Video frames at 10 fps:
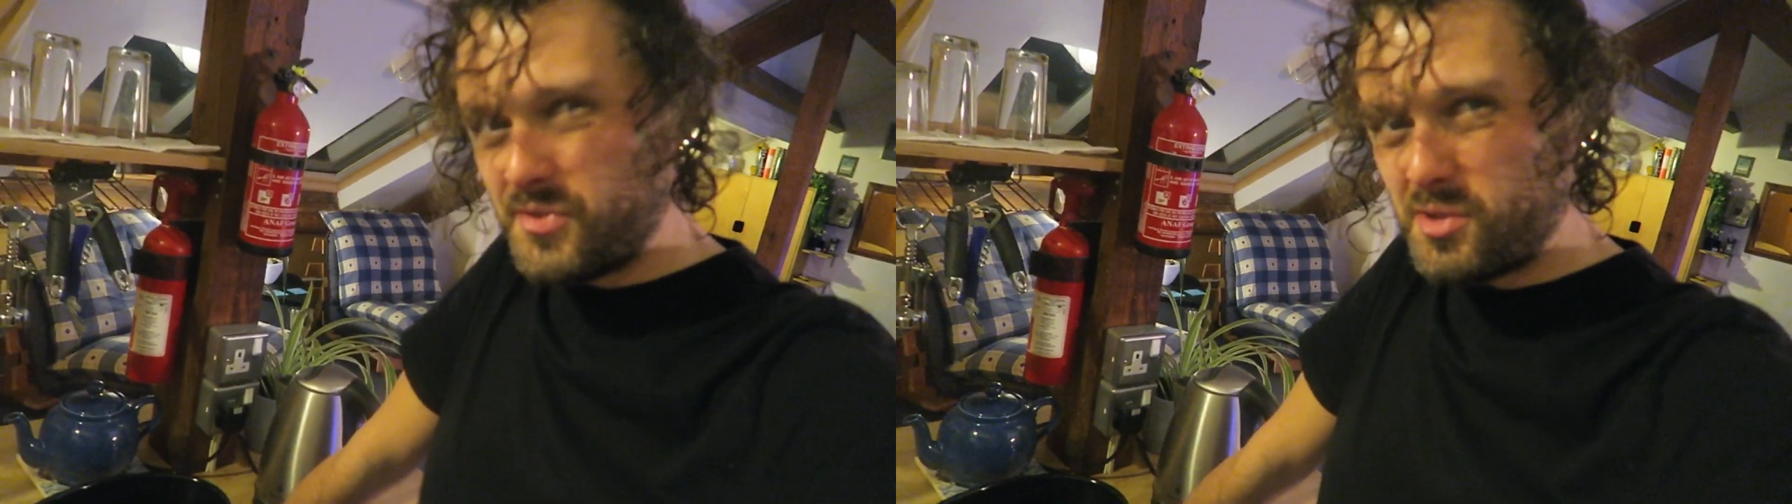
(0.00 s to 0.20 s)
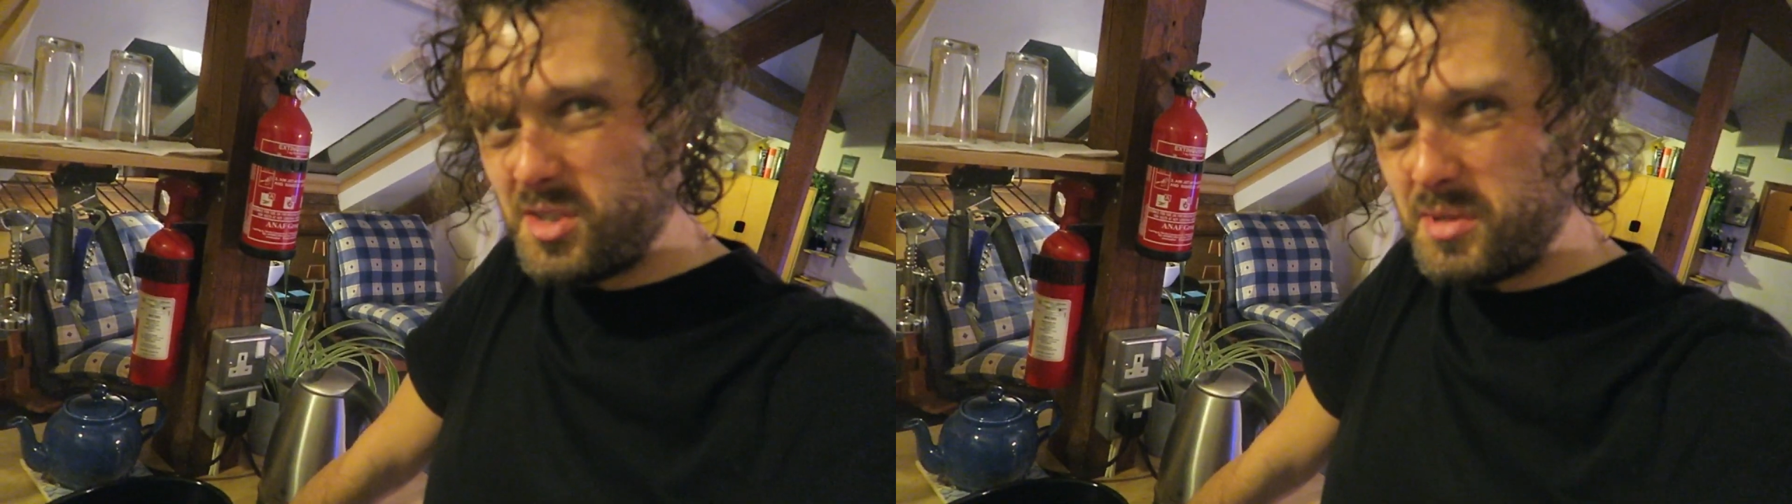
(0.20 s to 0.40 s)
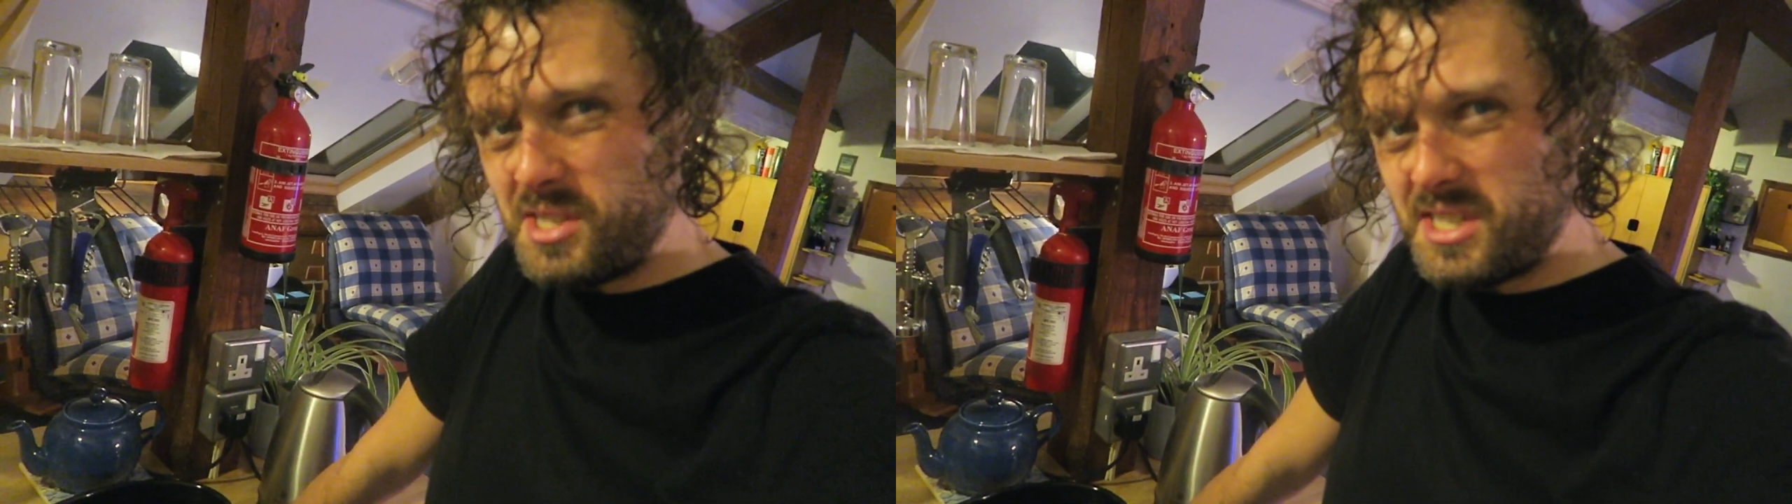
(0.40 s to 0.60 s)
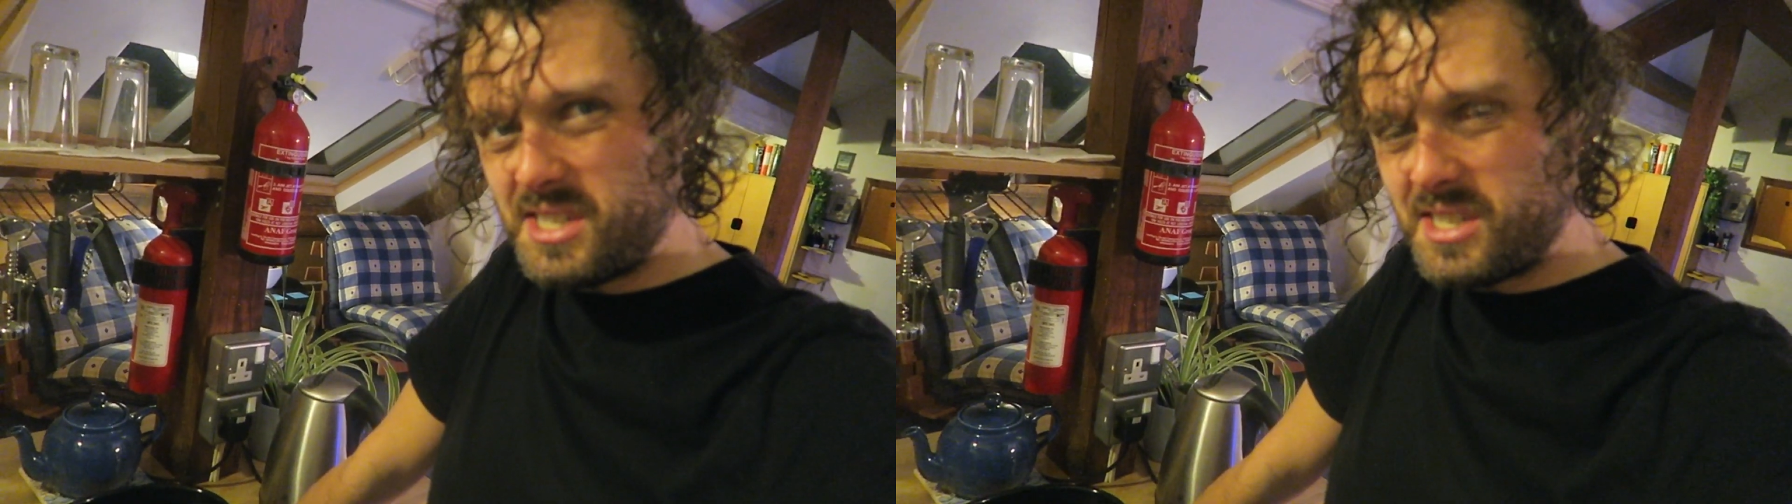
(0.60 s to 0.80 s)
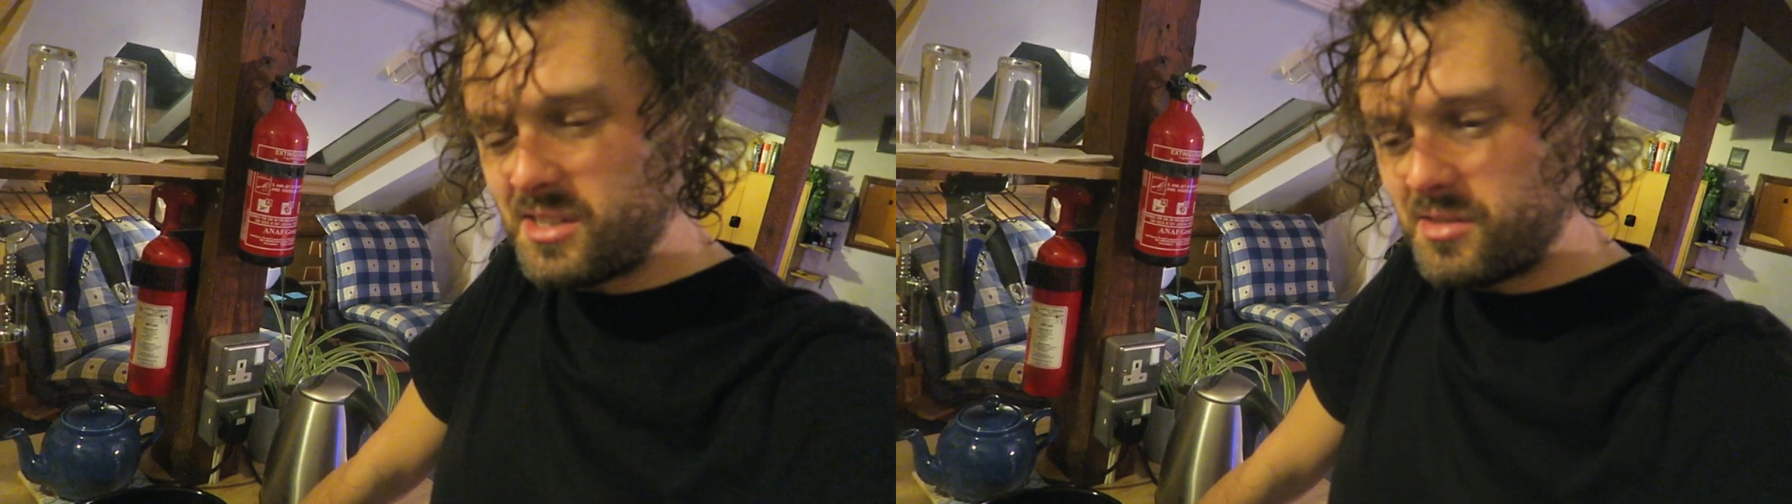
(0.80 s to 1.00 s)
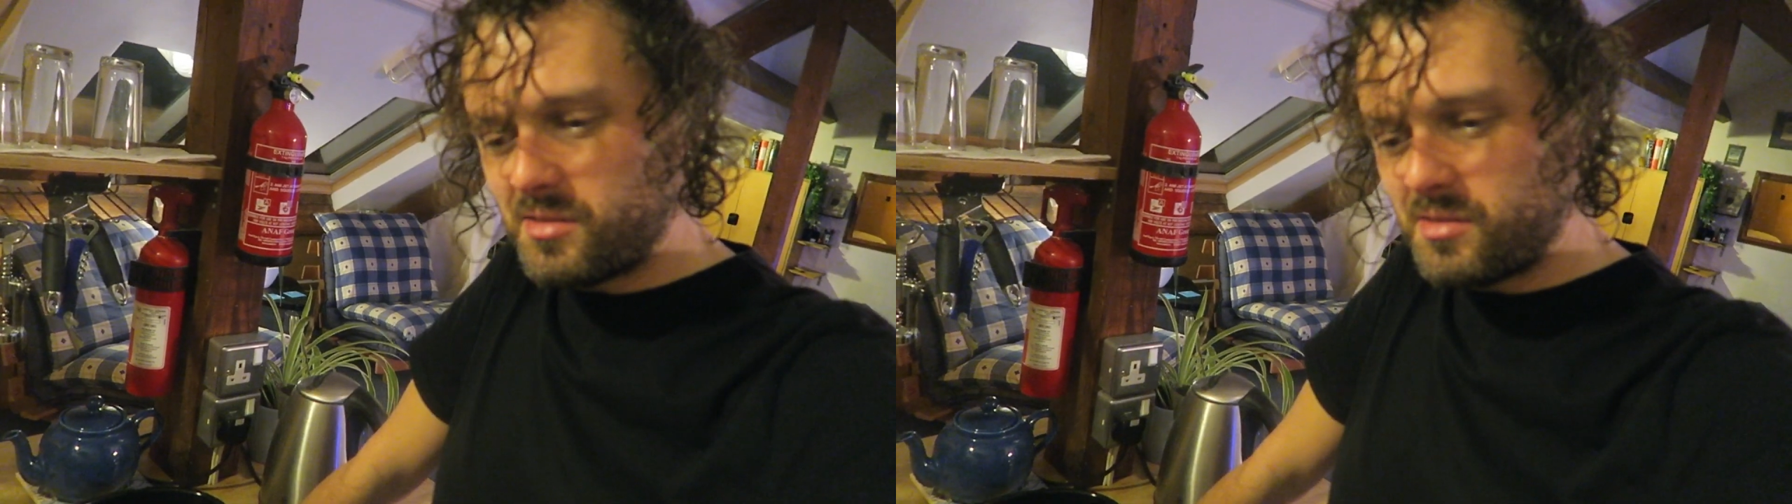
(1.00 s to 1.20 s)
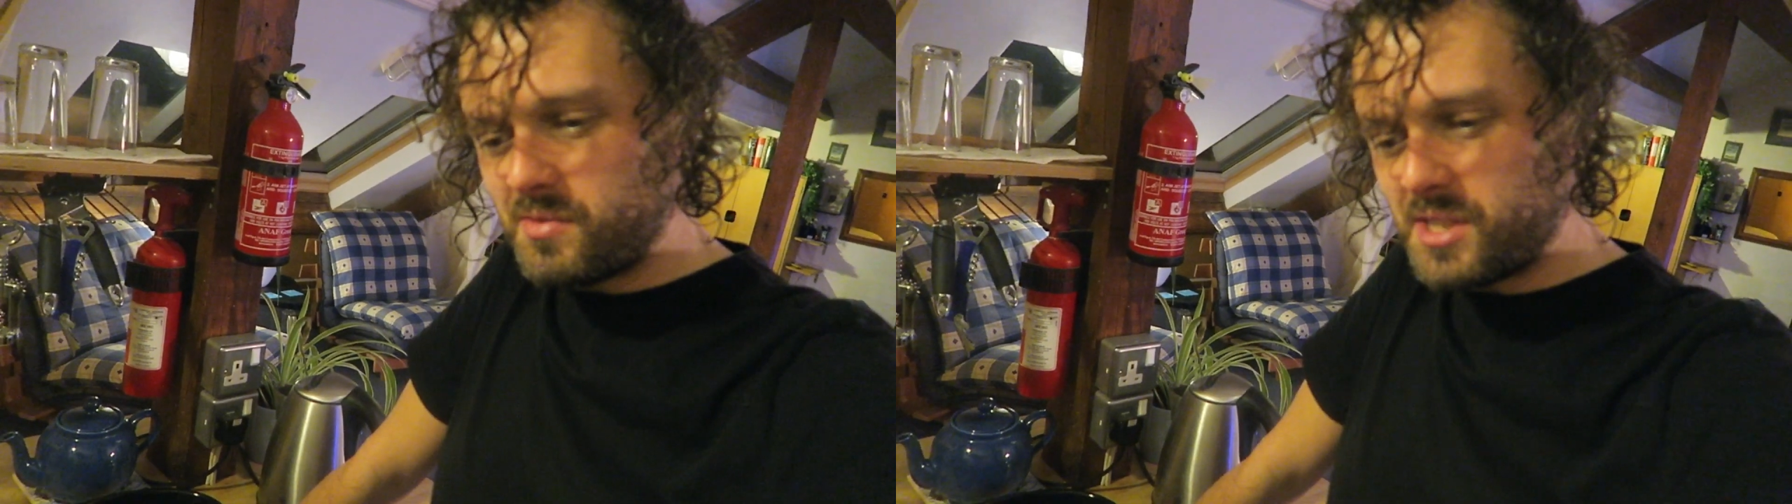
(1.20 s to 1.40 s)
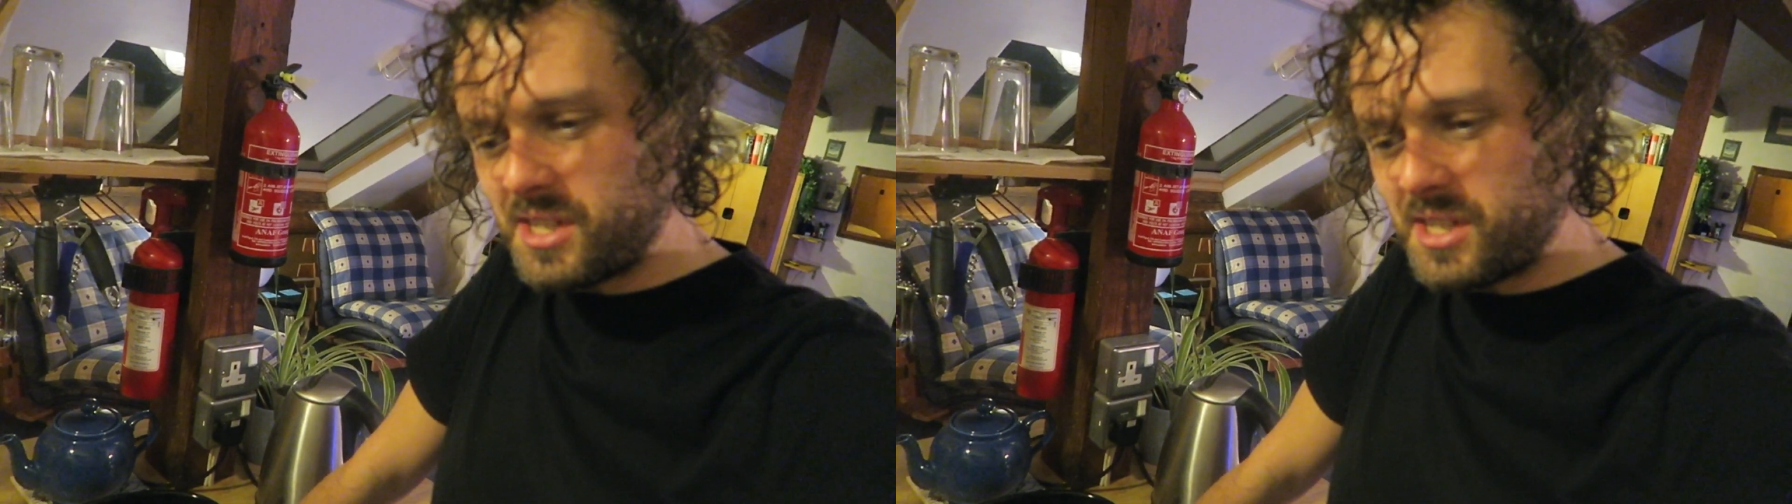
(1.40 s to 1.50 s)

40 minutes, which